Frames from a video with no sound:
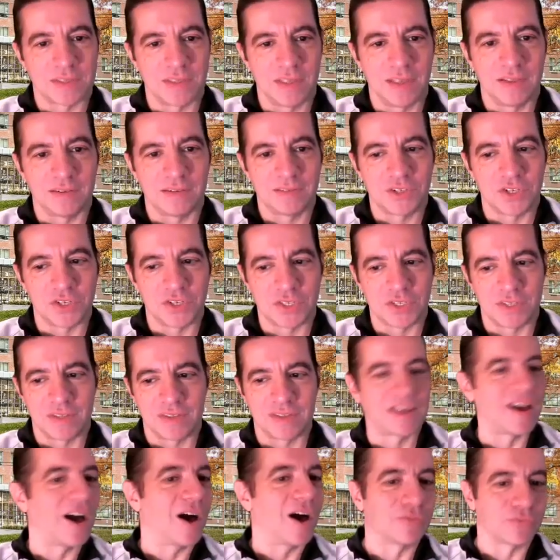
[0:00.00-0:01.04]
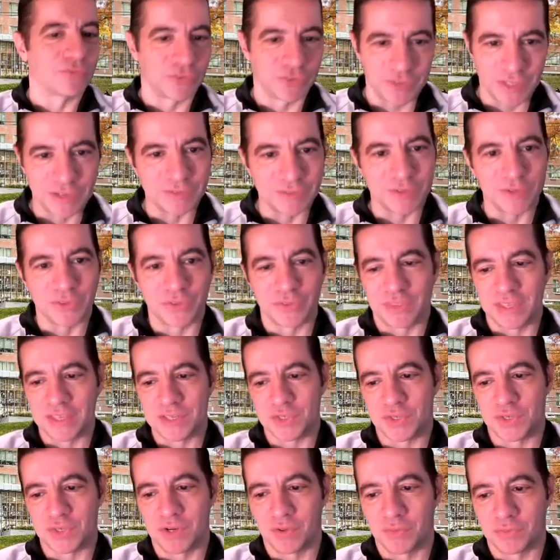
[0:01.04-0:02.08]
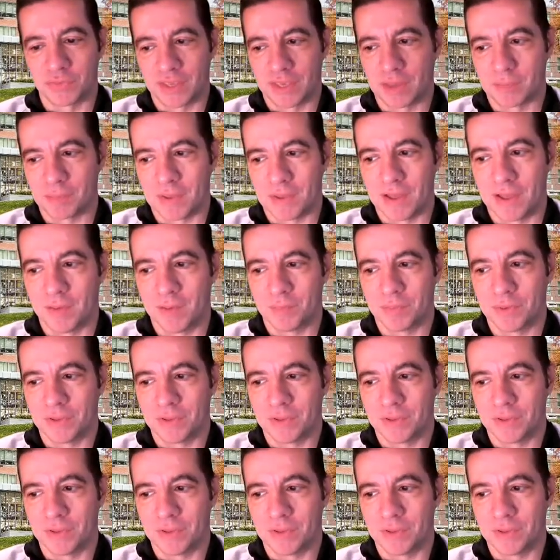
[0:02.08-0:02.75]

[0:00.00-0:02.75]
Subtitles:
That just the comfort level, things you don't think about.